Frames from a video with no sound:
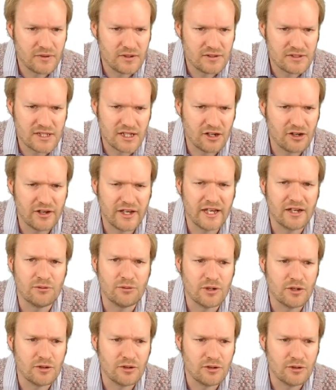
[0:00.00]
0n
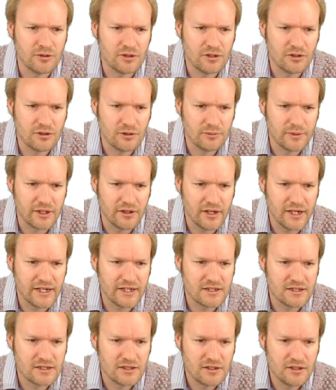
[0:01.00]
we wouldn't normally
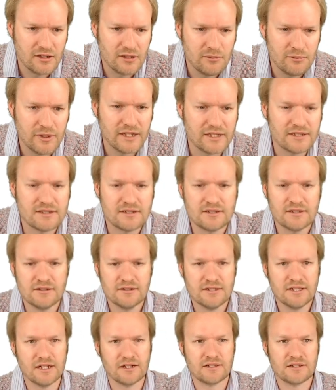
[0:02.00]
write, plus
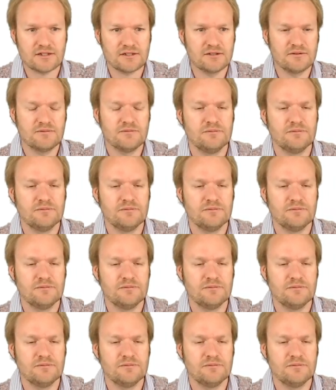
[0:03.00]
6.